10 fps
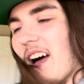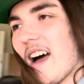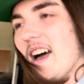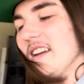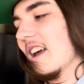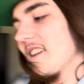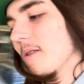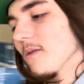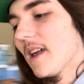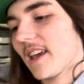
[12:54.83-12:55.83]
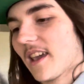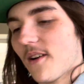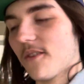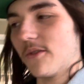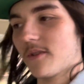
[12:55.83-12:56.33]
I don't like how
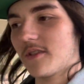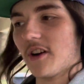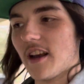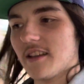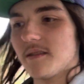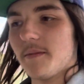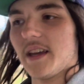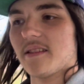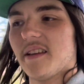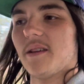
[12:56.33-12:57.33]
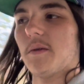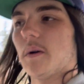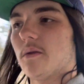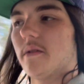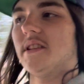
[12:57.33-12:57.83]
everyone tries to make like
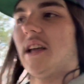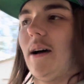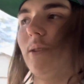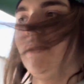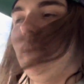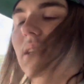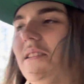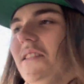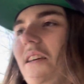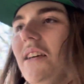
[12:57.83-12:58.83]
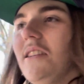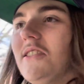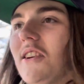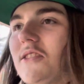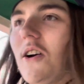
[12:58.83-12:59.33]
rotaries out to be
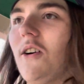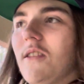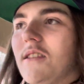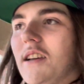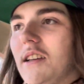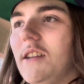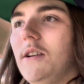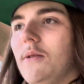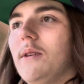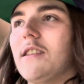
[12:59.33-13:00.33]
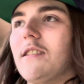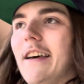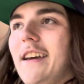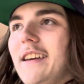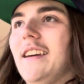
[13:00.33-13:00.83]
such a hard thing to deal with.
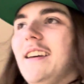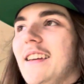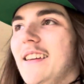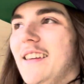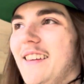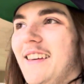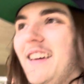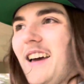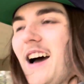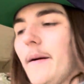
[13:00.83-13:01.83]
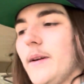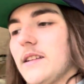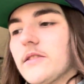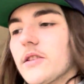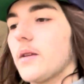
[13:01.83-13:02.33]
Like, I mean,
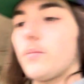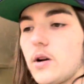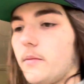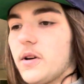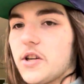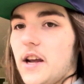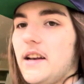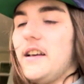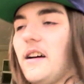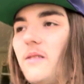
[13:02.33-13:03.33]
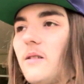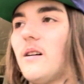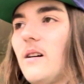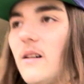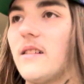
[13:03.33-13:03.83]
it's like pretty much any other car.